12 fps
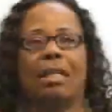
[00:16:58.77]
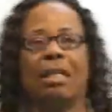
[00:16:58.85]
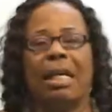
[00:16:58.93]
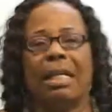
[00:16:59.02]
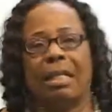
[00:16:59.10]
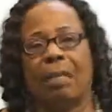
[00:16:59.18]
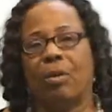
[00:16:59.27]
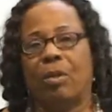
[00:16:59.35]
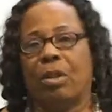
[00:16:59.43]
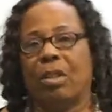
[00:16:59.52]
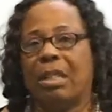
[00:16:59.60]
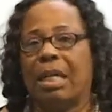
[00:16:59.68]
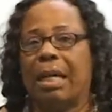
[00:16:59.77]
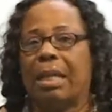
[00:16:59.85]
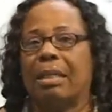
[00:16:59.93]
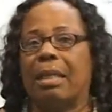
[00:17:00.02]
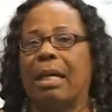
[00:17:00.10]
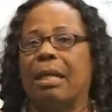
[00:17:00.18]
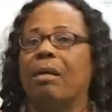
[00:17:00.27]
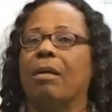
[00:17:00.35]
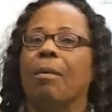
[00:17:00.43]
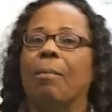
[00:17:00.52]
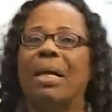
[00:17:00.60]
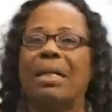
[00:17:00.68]
to let them understand that
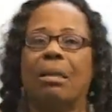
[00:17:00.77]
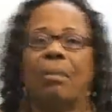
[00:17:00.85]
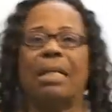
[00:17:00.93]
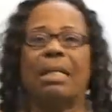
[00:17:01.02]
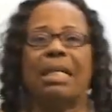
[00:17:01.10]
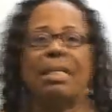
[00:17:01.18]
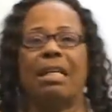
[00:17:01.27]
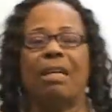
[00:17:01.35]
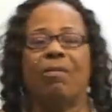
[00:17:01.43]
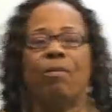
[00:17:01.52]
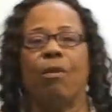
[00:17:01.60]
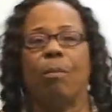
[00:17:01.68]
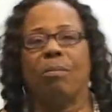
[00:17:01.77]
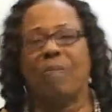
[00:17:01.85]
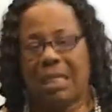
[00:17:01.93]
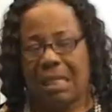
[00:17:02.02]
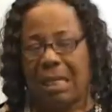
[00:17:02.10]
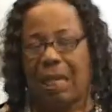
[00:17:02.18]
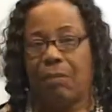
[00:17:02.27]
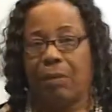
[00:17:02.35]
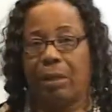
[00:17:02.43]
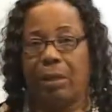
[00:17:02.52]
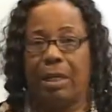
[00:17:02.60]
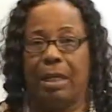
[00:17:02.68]
mathematics, even from this
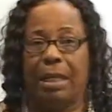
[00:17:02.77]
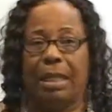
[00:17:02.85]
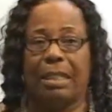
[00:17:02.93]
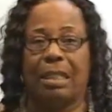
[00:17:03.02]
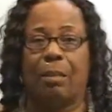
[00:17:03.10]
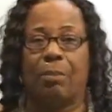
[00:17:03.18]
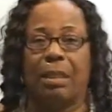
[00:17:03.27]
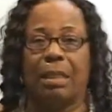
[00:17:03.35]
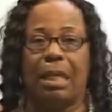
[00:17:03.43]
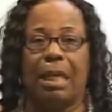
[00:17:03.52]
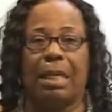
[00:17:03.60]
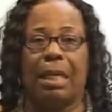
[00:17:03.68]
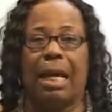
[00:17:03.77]
level, is something they can